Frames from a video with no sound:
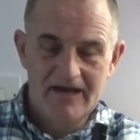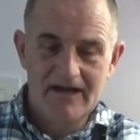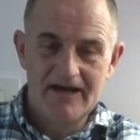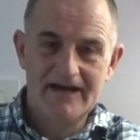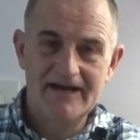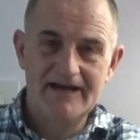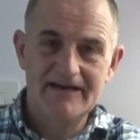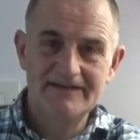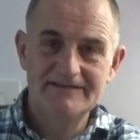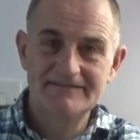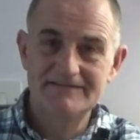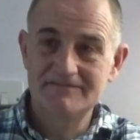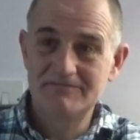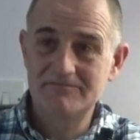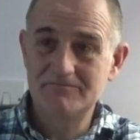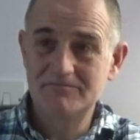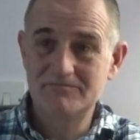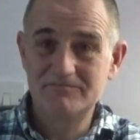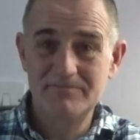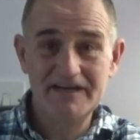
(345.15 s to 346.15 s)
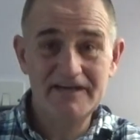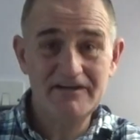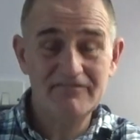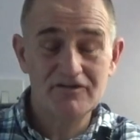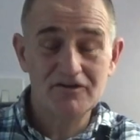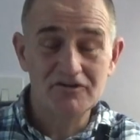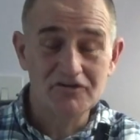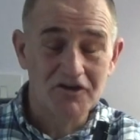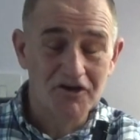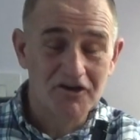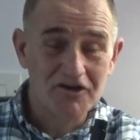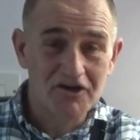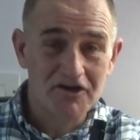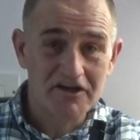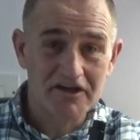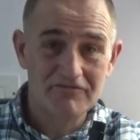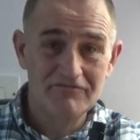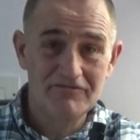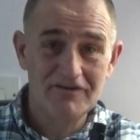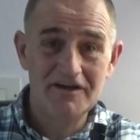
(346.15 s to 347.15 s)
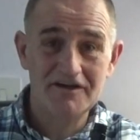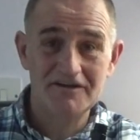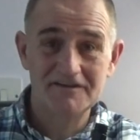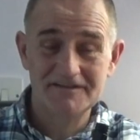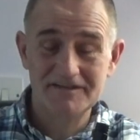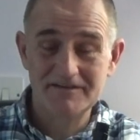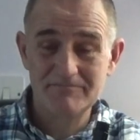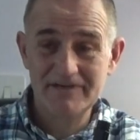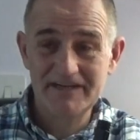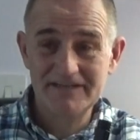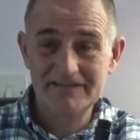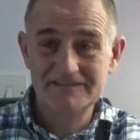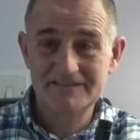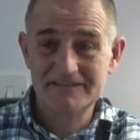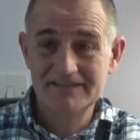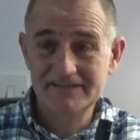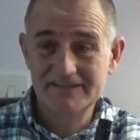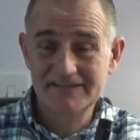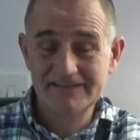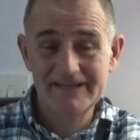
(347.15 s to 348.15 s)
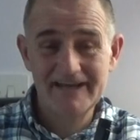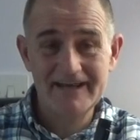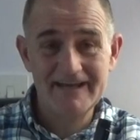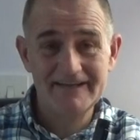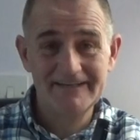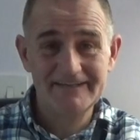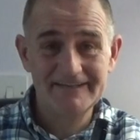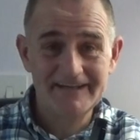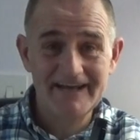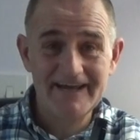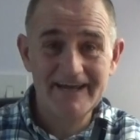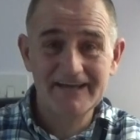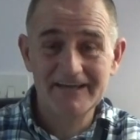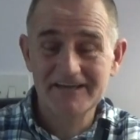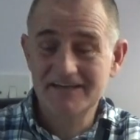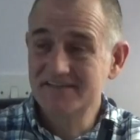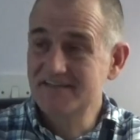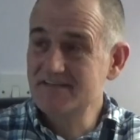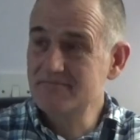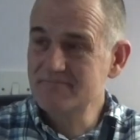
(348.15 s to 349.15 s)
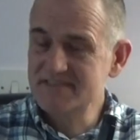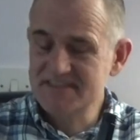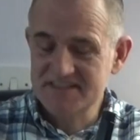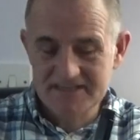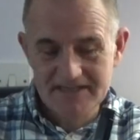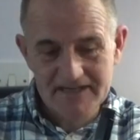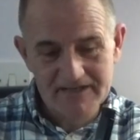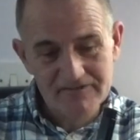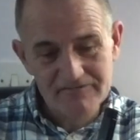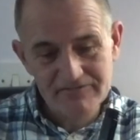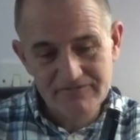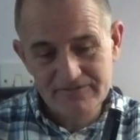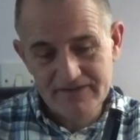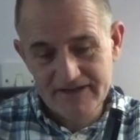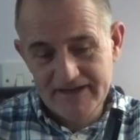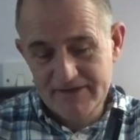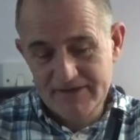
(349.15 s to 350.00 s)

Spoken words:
And believe it or not, I converted him into getting an air gun himself.